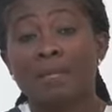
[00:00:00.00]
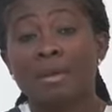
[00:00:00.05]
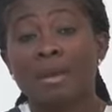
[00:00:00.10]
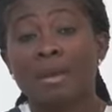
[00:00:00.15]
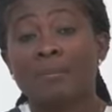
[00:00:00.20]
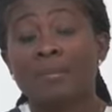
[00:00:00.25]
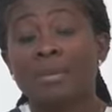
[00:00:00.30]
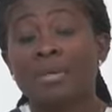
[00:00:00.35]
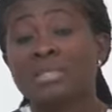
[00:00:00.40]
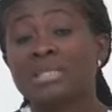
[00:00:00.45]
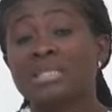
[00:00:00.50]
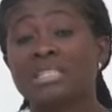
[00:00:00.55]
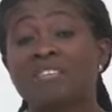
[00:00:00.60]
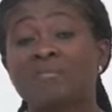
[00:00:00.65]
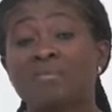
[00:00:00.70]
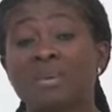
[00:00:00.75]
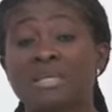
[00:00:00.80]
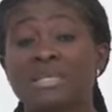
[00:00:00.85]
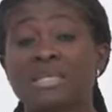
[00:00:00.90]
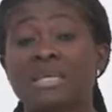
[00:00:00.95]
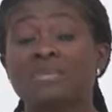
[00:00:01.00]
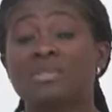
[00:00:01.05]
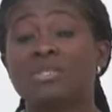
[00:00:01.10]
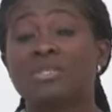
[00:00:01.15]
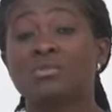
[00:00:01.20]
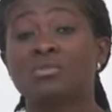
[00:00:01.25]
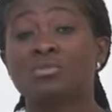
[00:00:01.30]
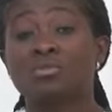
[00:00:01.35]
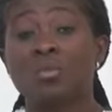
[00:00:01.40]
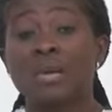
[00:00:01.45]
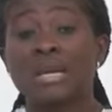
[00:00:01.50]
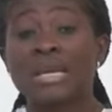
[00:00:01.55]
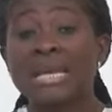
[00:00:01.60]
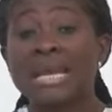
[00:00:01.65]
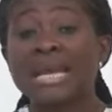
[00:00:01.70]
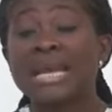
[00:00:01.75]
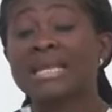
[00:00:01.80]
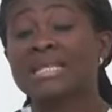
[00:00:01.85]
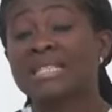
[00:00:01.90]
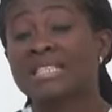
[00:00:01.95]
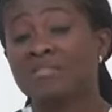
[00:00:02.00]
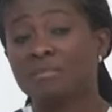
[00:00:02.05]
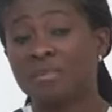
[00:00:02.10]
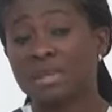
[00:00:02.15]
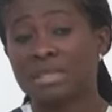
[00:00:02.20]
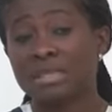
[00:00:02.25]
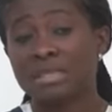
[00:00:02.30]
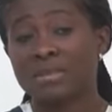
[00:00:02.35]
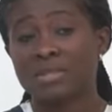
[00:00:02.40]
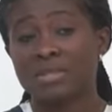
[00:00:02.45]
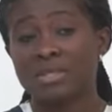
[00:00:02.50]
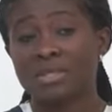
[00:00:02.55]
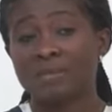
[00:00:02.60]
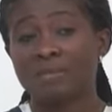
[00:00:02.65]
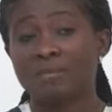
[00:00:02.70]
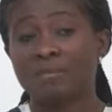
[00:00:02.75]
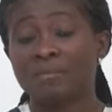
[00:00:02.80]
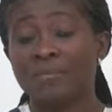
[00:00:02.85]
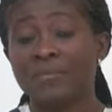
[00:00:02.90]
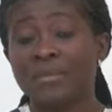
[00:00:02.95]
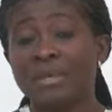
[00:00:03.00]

a positive perception to a negative perception.